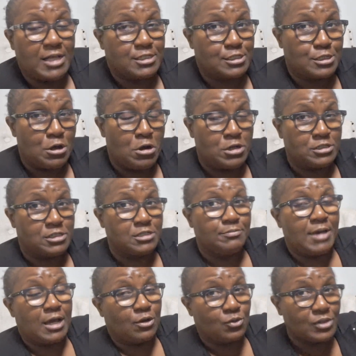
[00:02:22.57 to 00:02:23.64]
starts in
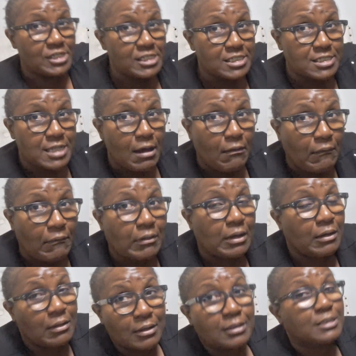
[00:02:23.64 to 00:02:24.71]
my green stalk.
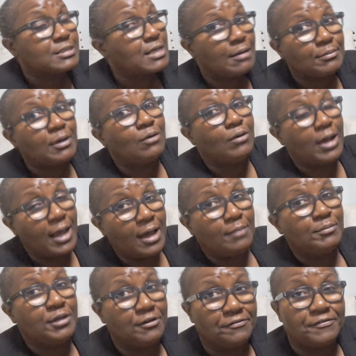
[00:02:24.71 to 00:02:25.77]
Because I'm going to have
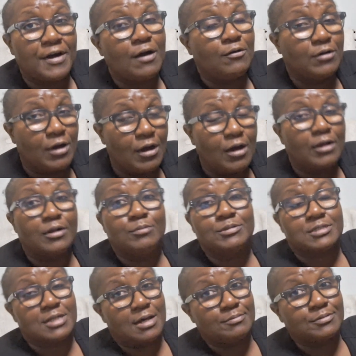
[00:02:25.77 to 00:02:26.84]
me a fall garden. I'm going
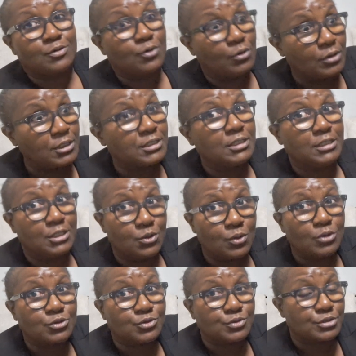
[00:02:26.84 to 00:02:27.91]
to stop going to these
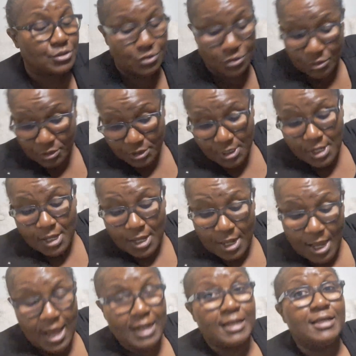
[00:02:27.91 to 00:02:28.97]
grocery stores.
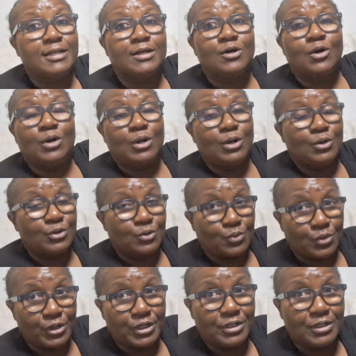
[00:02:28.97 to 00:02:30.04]
I need to go on a
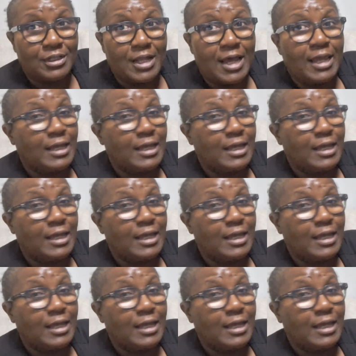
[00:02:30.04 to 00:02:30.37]
real,